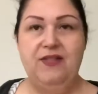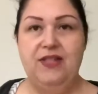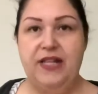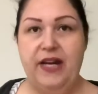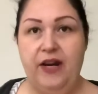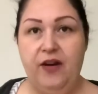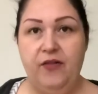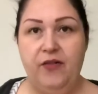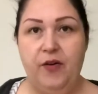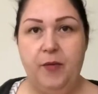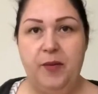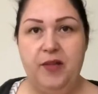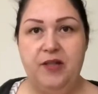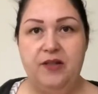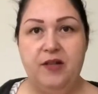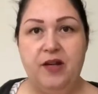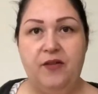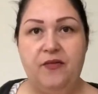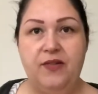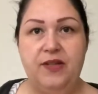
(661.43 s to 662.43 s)
styrofoam and
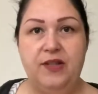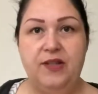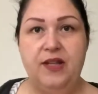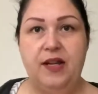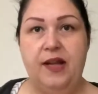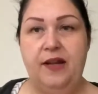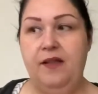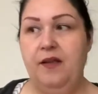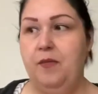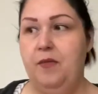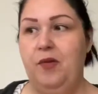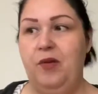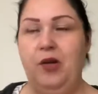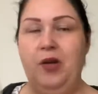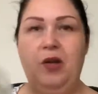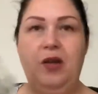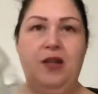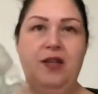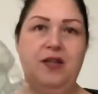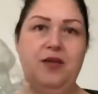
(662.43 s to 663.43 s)
stuff inside them,
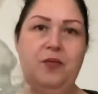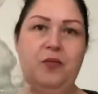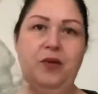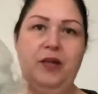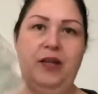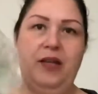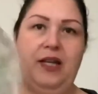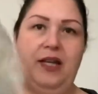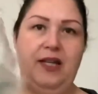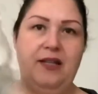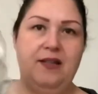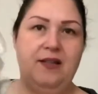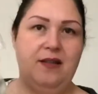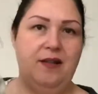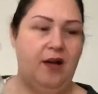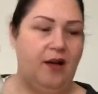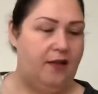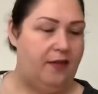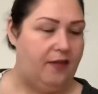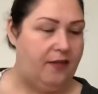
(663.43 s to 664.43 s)
this really is
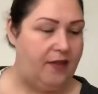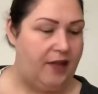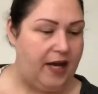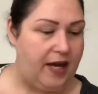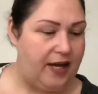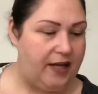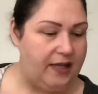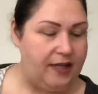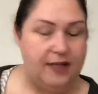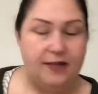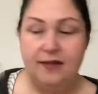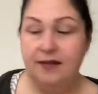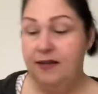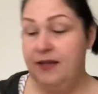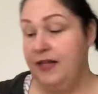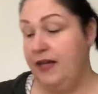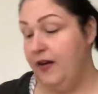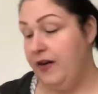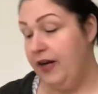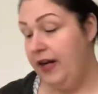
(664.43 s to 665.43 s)
not that
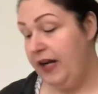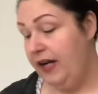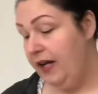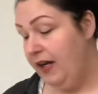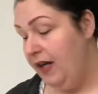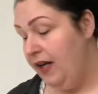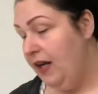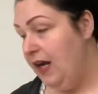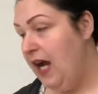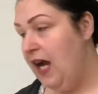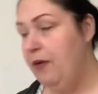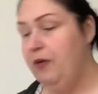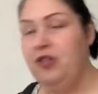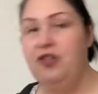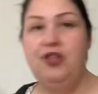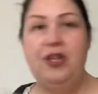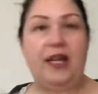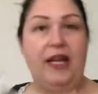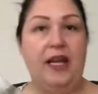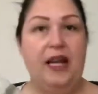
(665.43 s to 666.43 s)
necessary. I
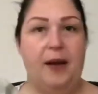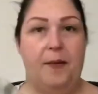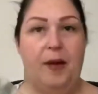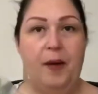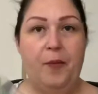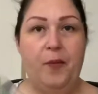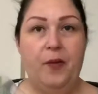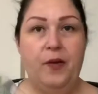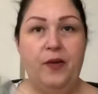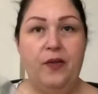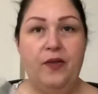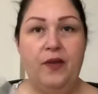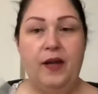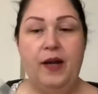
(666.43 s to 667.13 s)
wish they'd come up with